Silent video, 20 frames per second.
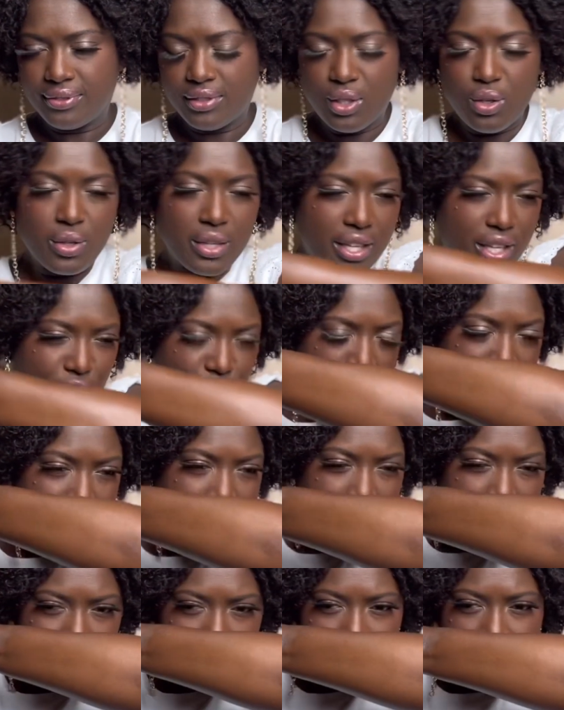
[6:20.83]
Okay, you
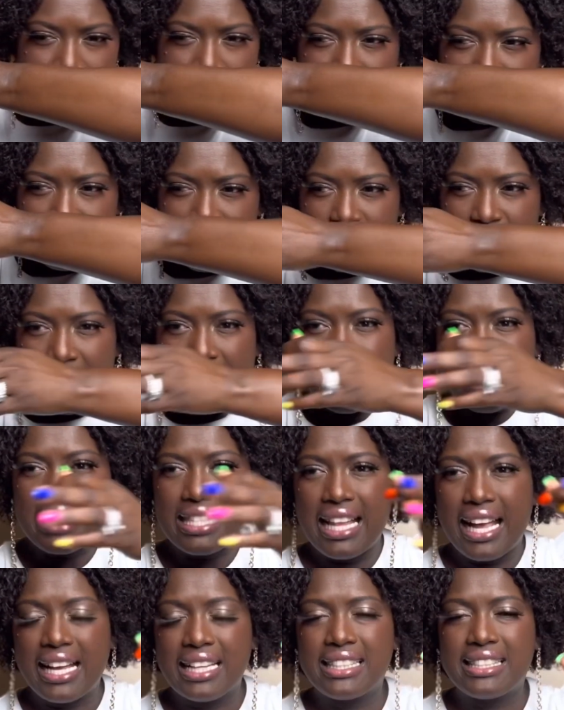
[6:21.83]
get, it's
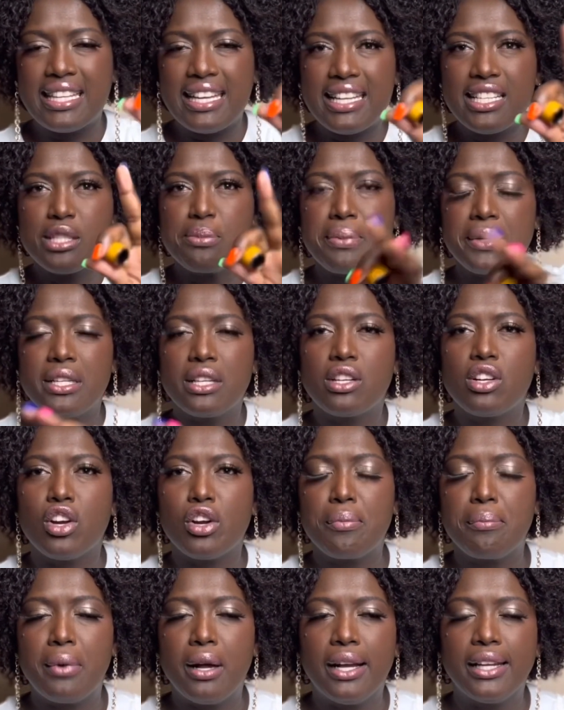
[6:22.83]
like a tinge bit of
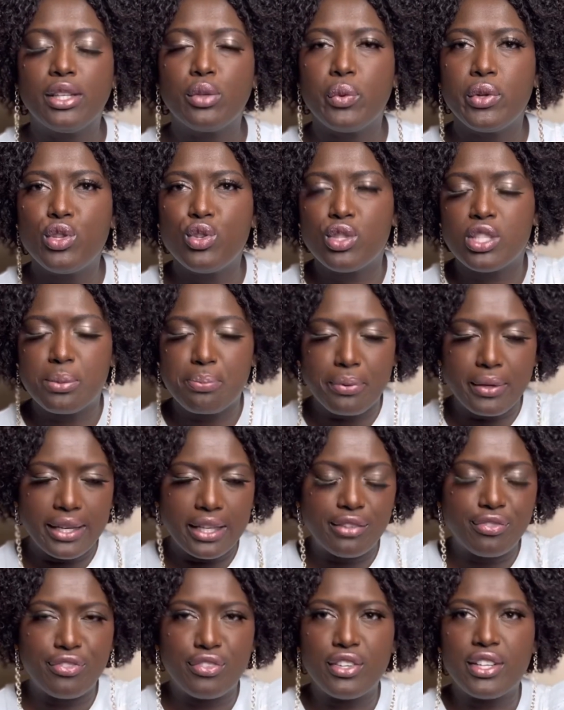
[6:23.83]
gourmand when you spray
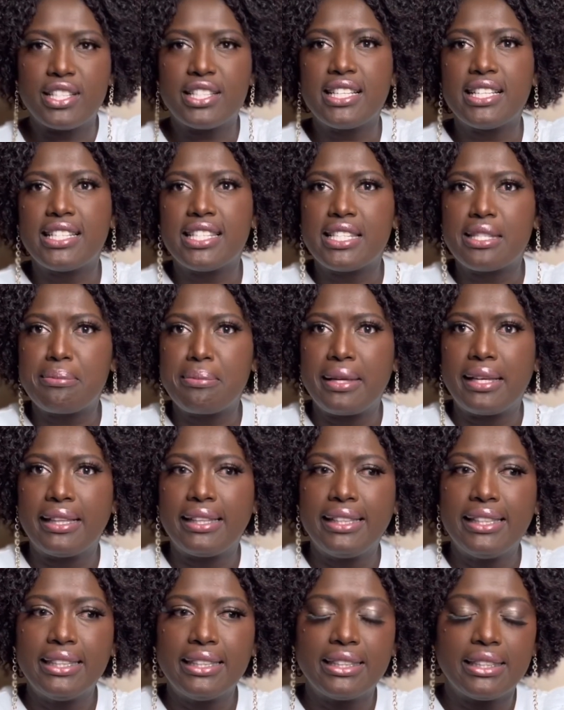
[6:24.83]
it first and smell
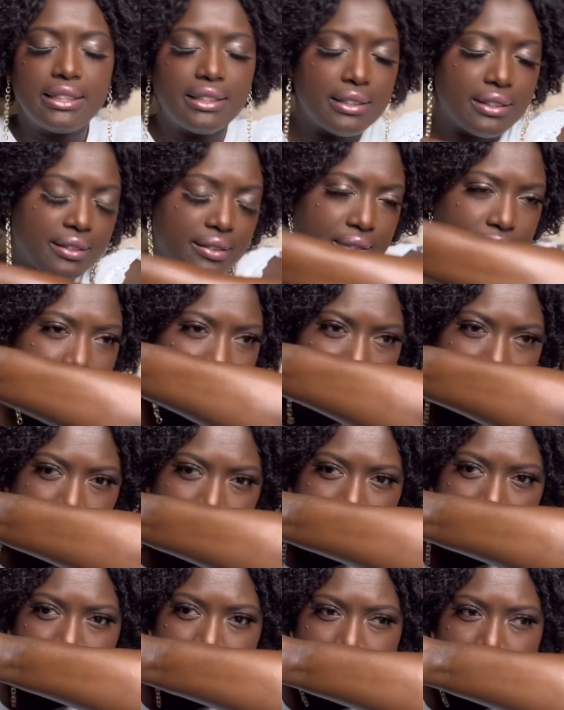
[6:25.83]
it,
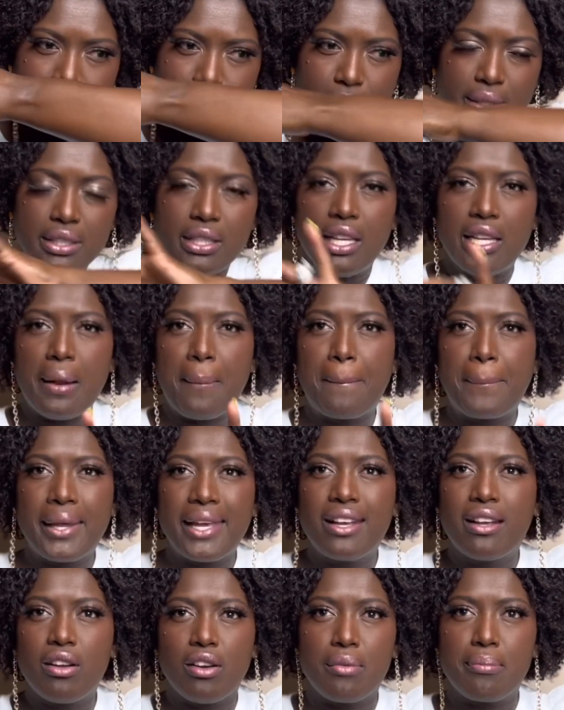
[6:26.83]
but not a
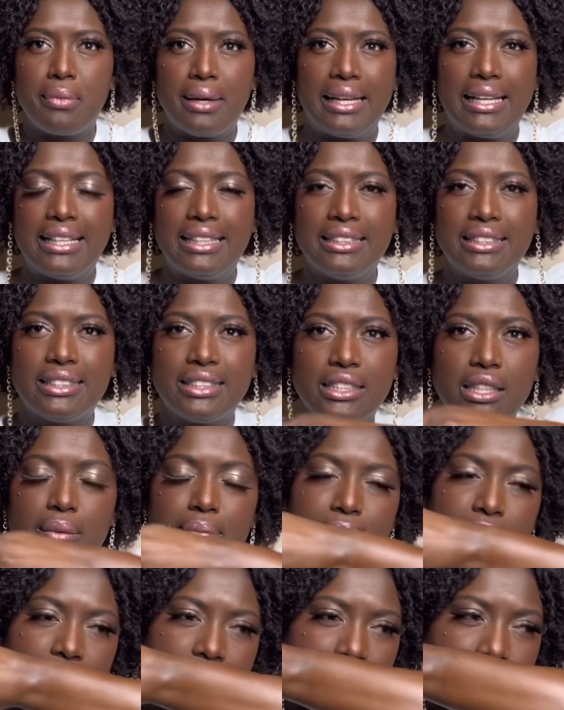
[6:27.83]
big gourmand
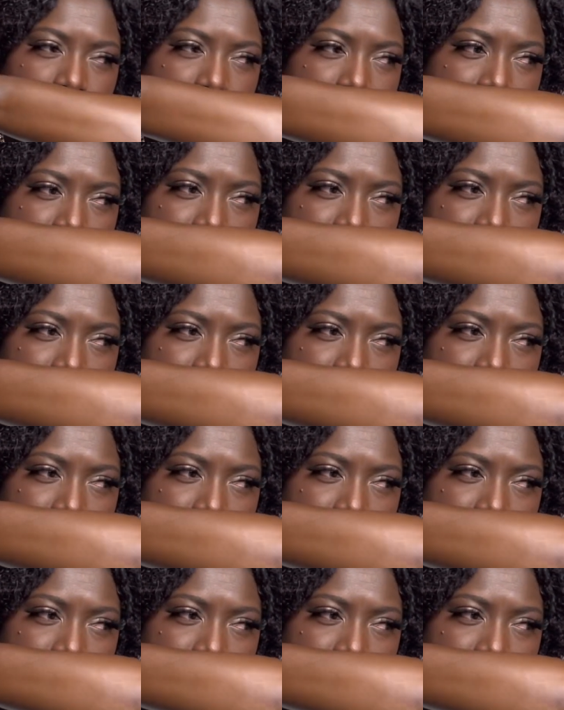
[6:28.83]
something.